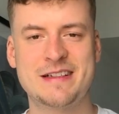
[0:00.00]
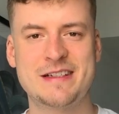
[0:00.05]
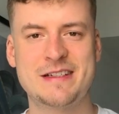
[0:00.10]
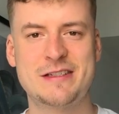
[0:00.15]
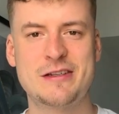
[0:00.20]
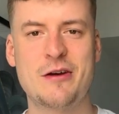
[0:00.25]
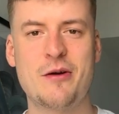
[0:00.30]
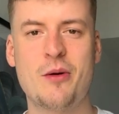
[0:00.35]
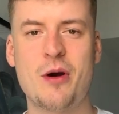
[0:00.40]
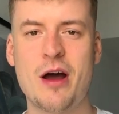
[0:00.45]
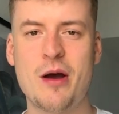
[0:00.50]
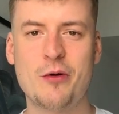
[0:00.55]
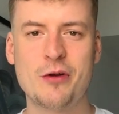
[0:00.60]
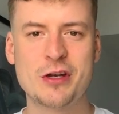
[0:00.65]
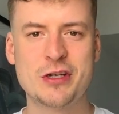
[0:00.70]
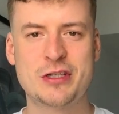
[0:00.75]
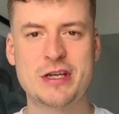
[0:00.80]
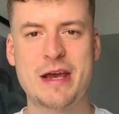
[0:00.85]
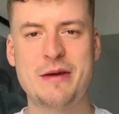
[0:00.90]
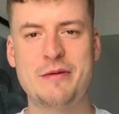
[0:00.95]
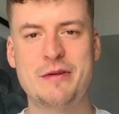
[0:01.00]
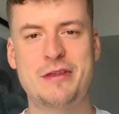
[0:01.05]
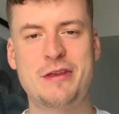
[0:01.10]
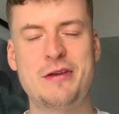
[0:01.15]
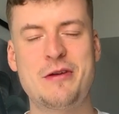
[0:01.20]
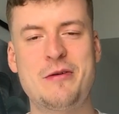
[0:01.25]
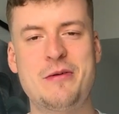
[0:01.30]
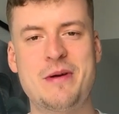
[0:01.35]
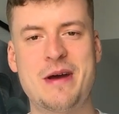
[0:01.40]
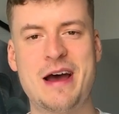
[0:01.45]
So I want to share with
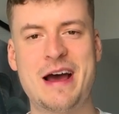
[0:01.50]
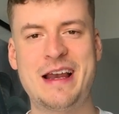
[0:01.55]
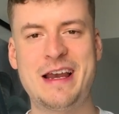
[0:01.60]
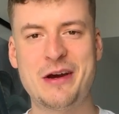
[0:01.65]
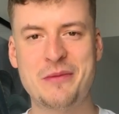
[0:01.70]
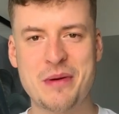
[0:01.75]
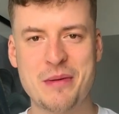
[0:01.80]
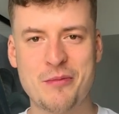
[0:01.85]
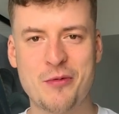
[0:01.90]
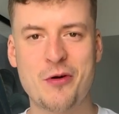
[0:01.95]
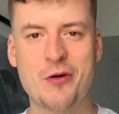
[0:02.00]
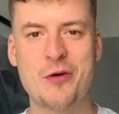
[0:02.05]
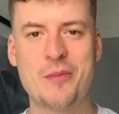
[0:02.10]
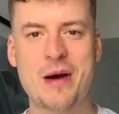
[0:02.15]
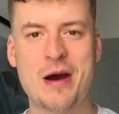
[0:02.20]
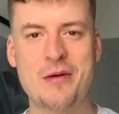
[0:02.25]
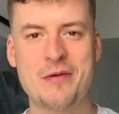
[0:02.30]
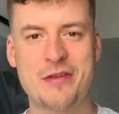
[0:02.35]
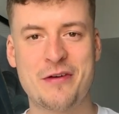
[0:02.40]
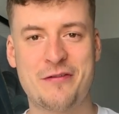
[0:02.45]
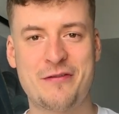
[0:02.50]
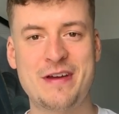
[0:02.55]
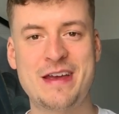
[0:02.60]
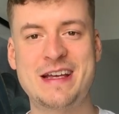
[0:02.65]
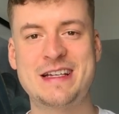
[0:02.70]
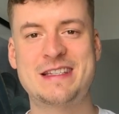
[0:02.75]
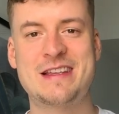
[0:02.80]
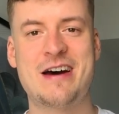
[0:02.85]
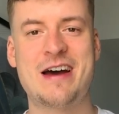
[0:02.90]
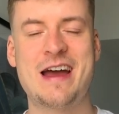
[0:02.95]
you a little bit more about the
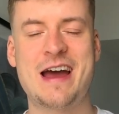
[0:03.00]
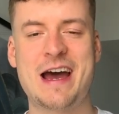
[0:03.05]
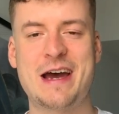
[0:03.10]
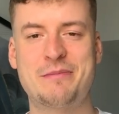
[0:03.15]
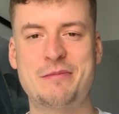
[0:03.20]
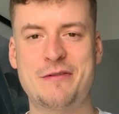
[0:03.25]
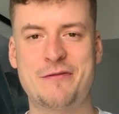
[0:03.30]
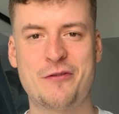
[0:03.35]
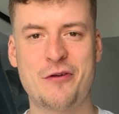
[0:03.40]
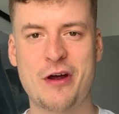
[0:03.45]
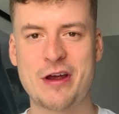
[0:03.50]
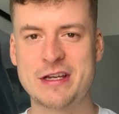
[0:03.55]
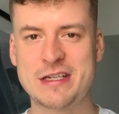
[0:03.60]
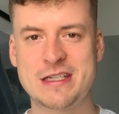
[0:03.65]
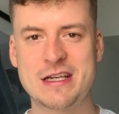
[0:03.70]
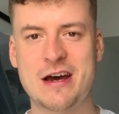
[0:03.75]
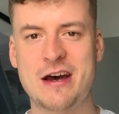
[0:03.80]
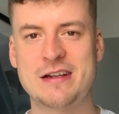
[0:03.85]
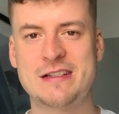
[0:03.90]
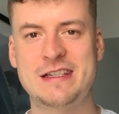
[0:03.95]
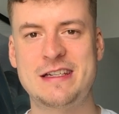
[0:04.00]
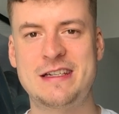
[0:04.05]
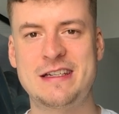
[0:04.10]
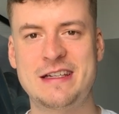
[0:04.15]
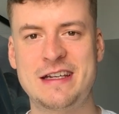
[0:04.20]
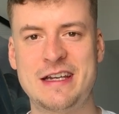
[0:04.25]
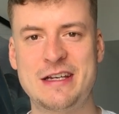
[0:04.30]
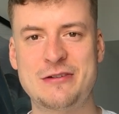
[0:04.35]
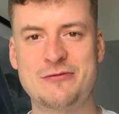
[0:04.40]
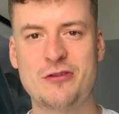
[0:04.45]
fears that I had before I started
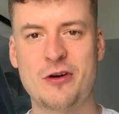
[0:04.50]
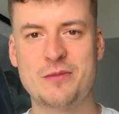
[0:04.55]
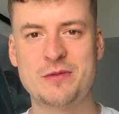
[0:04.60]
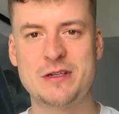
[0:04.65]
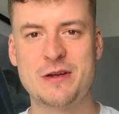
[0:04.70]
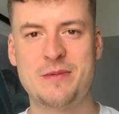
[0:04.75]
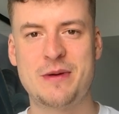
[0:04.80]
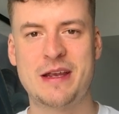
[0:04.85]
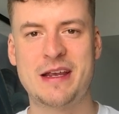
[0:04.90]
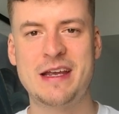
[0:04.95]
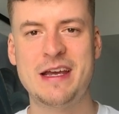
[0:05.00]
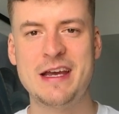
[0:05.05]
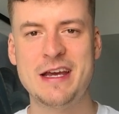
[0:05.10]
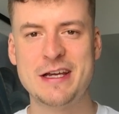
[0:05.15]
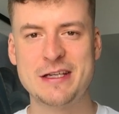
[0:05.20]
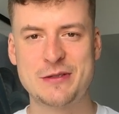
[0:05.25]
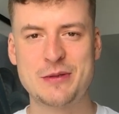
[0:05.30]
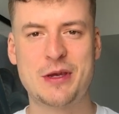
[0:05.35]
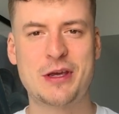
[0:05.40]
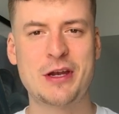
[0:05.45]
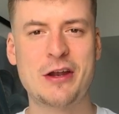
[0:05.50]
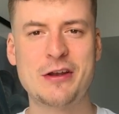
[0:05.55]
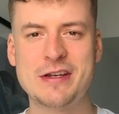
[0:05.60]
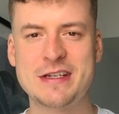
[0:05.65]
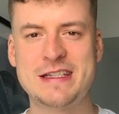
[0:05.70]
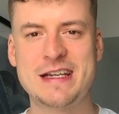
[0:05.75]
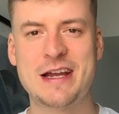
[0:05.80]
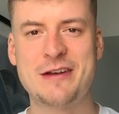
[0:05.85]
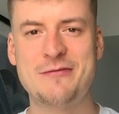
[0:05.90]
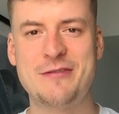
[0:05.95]
in dropshipping, so you can
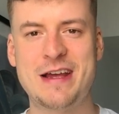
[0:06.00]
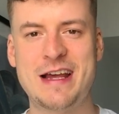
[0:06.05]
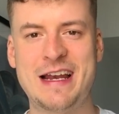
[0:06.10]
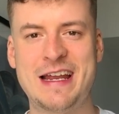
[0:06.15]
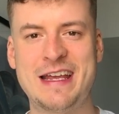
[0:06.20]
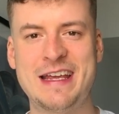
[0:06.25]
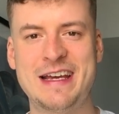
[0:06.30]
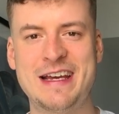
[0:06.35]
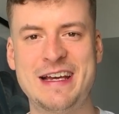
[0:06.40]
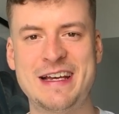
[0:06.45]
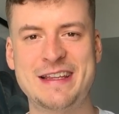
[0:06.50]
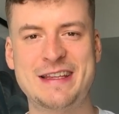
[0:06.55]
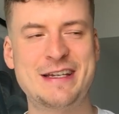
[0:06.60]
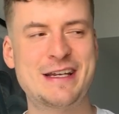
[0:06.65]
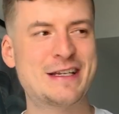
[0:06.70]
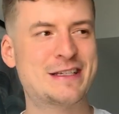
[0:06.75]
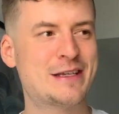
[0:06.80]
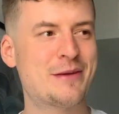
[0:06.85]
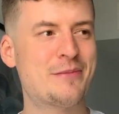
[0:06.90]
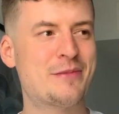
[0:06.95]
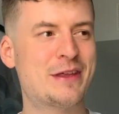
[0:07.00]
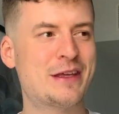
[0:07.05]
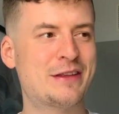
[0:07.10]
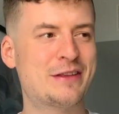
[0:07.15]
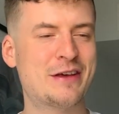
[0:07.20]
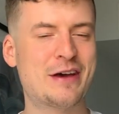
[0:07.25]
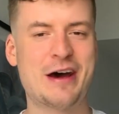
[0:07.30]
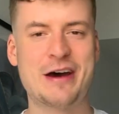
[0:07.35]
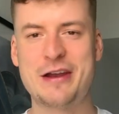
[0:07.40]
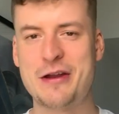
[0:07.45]
understand really that it's something
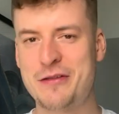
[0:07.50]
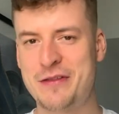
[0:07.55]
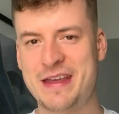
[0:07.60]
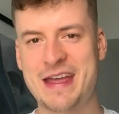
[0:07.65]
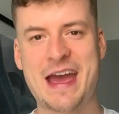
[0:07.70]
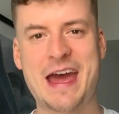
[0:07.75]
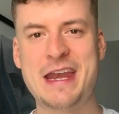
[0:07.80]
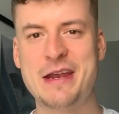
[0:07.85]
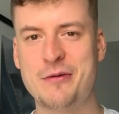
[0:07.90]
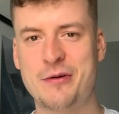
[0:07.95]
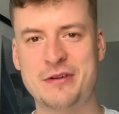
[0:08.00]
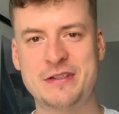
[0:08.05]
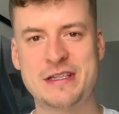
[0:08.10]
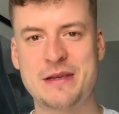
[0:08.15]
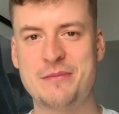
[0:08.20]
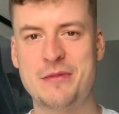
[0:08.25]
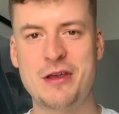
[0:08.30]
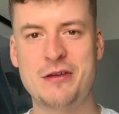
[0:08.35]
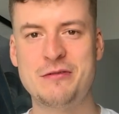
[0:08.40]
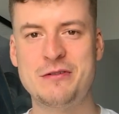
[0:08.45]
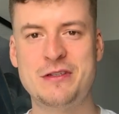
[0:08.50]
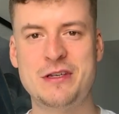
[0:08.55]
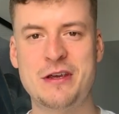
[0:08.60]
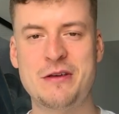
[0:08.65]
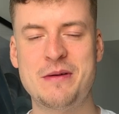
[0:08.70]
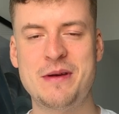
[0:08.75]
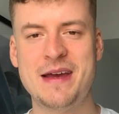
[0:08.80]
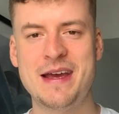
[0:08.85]
that I don't think anyone's immune to.